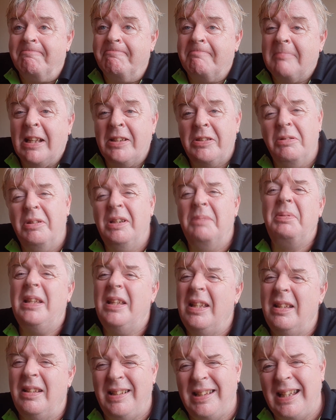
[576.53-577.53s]
it's going to
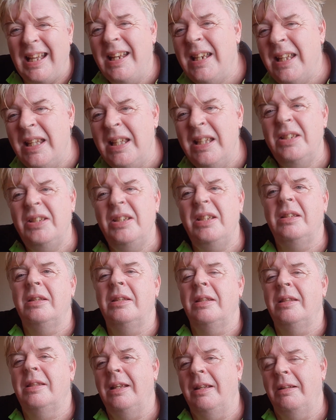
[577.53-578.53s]
be kind of easy to
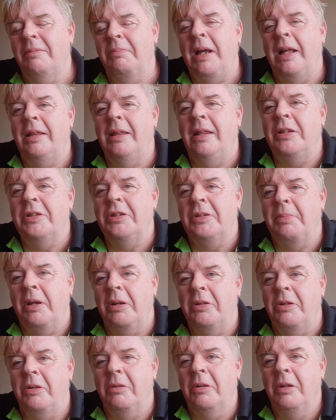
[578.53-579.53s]
think bad things
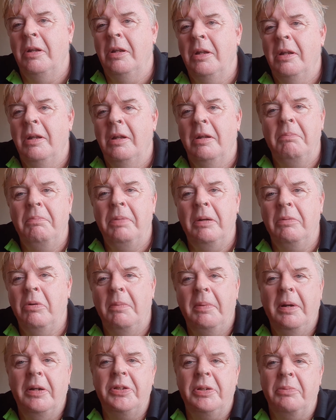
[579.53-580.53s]
about you. But what
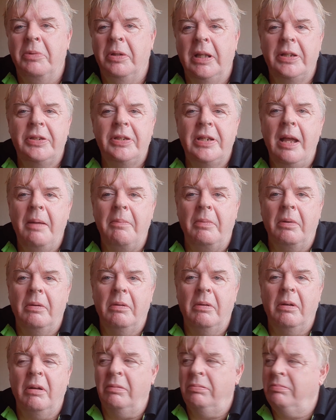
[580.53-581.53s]
about someone like Sam?
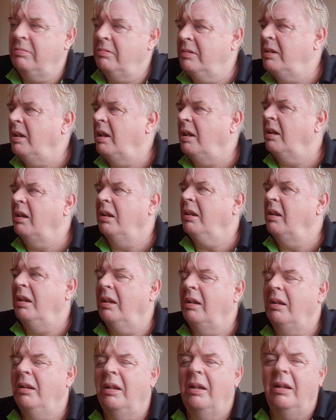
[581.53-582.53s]
Or,
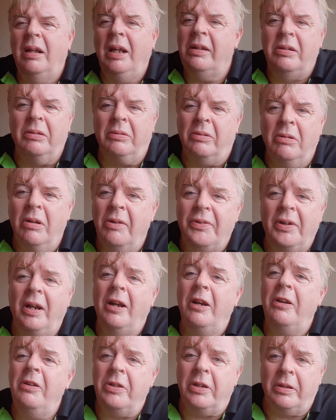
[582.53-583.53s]
I don't know, over
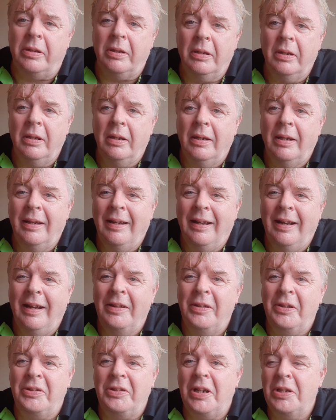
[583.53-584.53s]
100
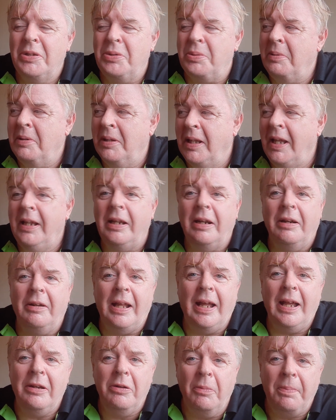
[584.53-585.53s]
other trans women like her that
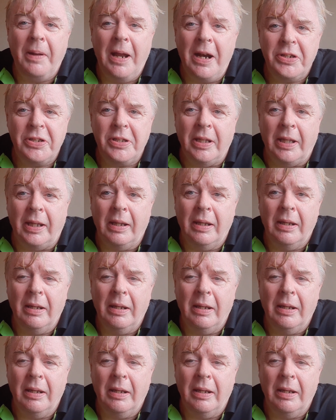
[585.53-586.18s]
I know personally.